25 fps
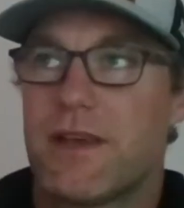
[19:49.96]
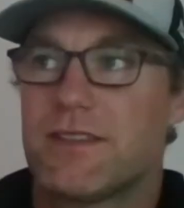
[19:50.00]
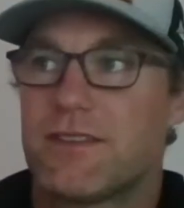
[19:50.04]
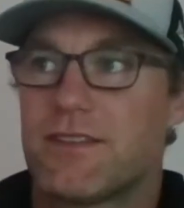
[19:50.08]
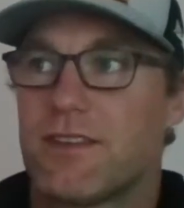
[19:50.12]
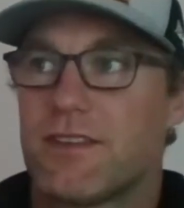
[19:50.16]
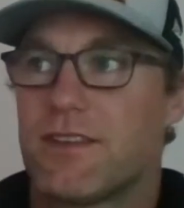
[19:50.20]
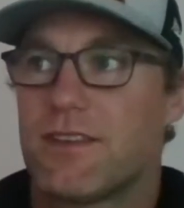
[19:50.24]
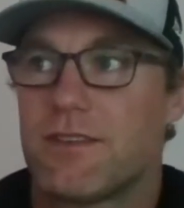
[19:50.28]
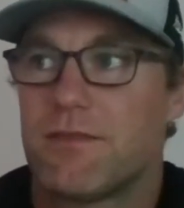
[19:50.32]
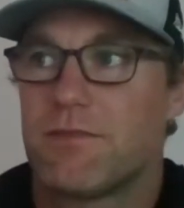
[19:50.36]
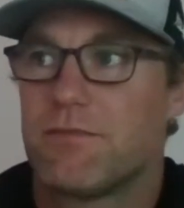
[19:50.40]

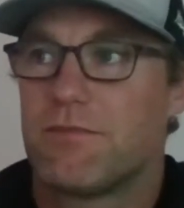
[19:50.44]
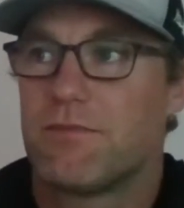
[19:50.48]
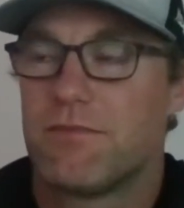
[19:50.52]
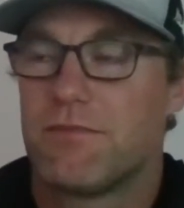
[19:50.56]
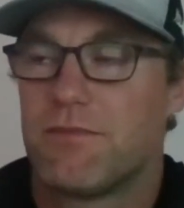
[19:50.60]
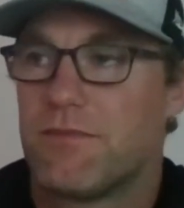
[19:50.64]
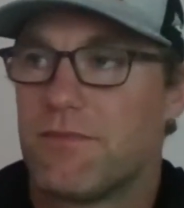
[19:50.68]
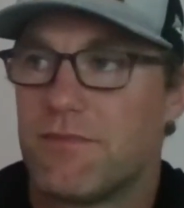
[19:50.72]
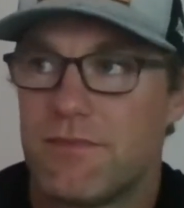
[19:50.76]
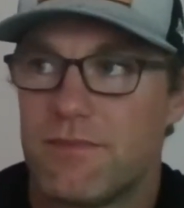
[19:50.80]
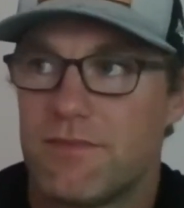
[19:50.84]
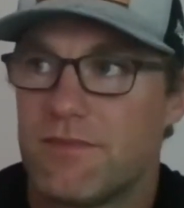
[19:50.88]
hit
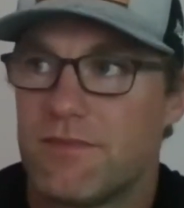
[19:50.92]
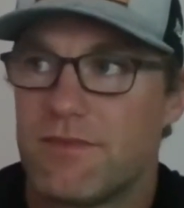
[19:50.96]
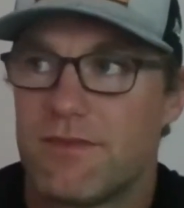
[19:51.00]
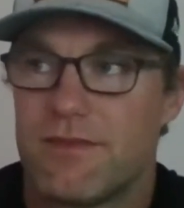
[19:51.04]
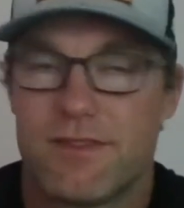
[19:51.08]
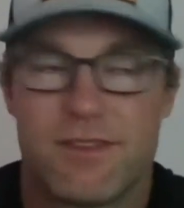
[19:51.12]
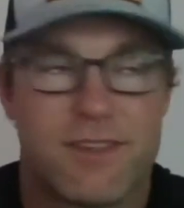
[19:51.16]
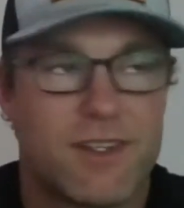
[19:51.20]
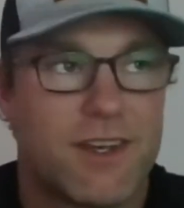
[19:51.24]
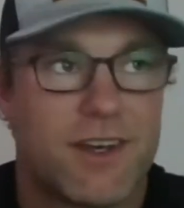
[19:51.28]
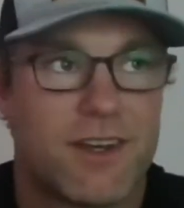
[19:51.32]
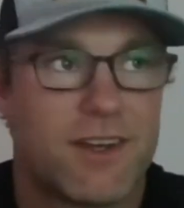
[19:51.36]
the
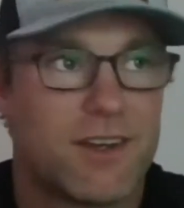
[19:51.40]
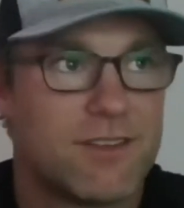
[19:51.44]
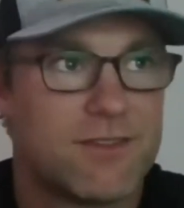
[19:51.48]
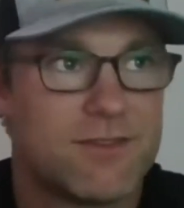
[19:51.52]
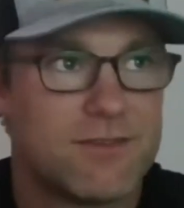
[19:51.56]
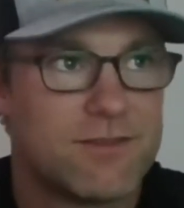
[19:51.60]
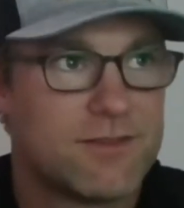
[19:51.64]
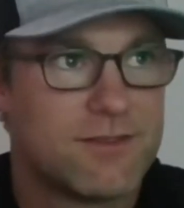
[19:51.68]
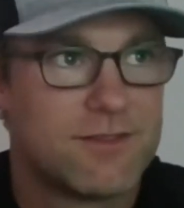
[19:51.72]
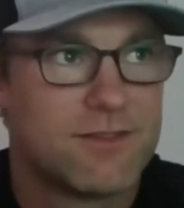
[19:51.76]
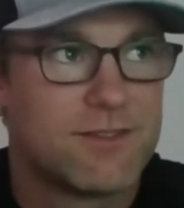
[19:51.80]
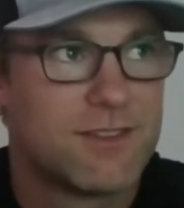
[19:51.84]
shit out of the
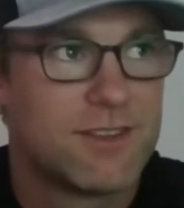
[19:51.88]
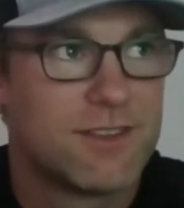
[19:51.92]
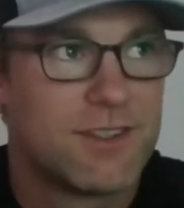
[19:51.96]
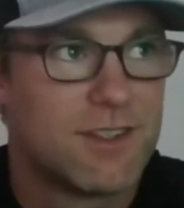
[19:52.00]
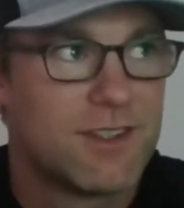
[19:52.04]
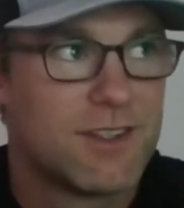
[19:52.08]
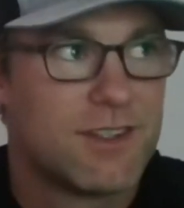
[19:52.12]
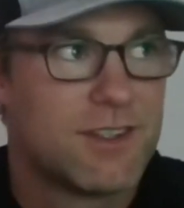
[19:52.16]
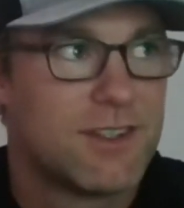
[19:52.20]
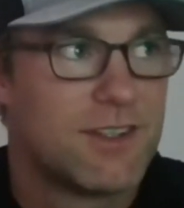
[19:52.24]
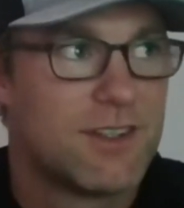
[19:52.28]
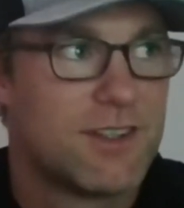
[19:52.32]
ball. He
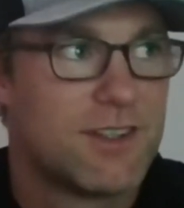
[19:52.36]
just can't